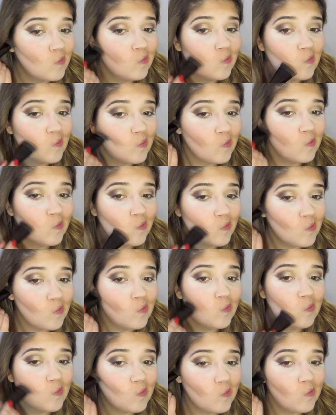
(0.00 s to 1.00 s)
kit and I'm
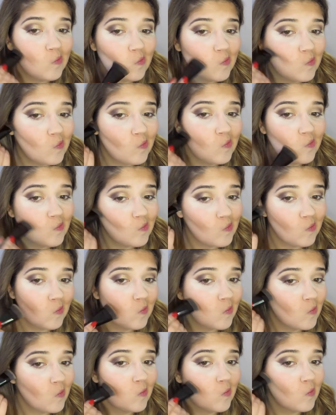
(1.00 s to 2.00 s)
using the contour
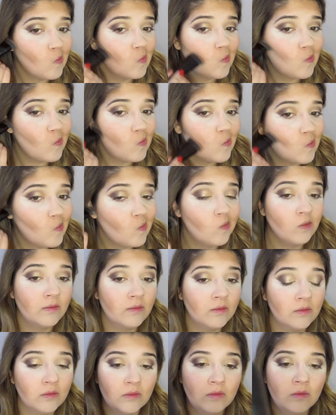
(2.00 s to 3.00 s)
shade on
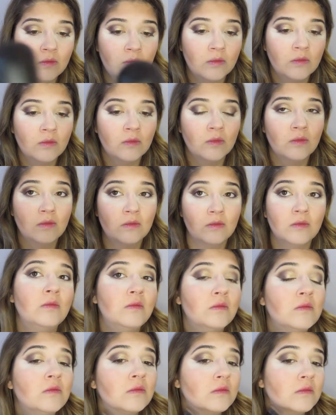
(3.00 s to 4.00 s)
a flat brush
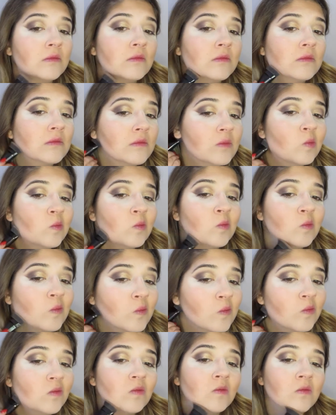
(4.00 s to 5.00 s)
from e.l.f.
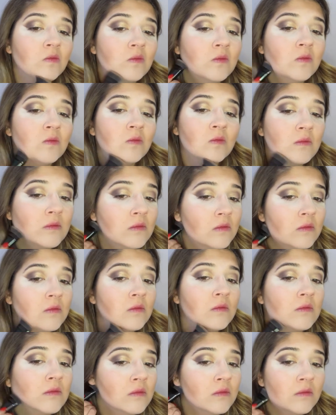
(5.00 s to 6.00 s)
And we're going to use
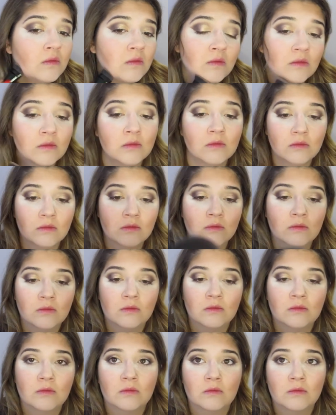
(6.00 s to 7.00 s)
this to really
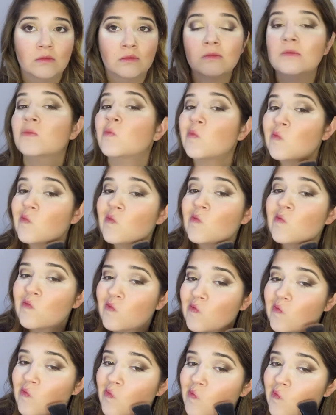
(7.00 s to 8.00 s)
define kind of the
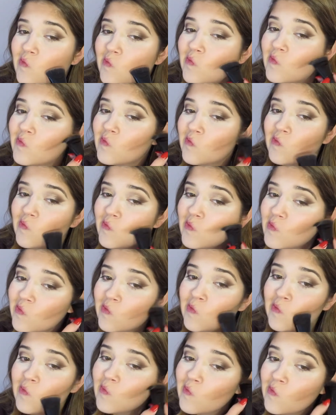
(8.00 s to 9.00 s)
hollows of our
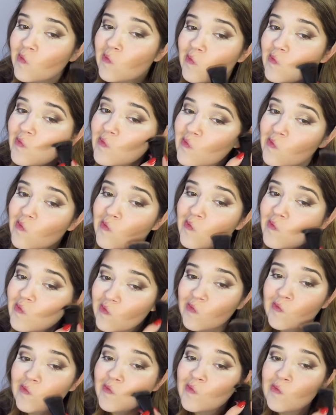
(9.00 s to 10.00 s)
cheeks and along the
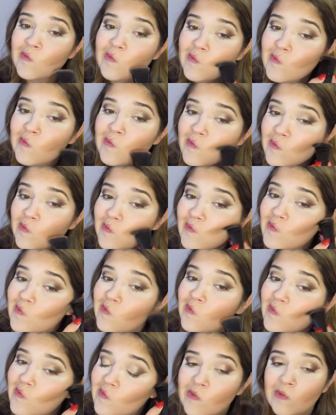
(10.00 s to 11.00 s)
bottom of our
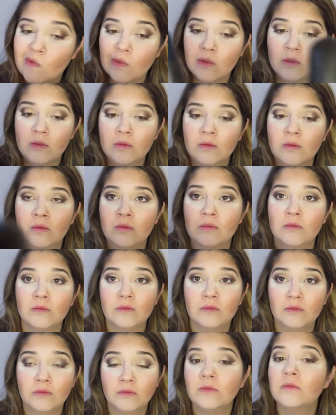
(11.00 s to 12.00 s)
jawline. This
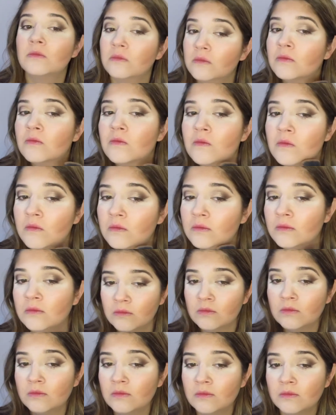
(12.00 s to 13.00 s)
will help give the
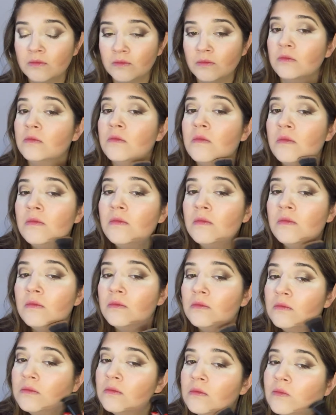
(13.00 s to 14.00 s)
illusion that our face
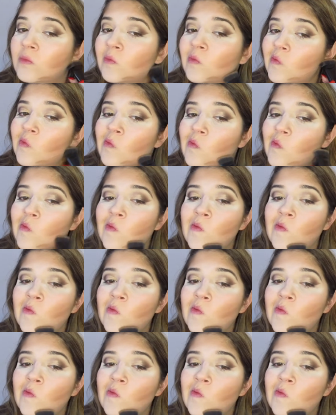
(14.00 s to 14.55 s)
is slimmer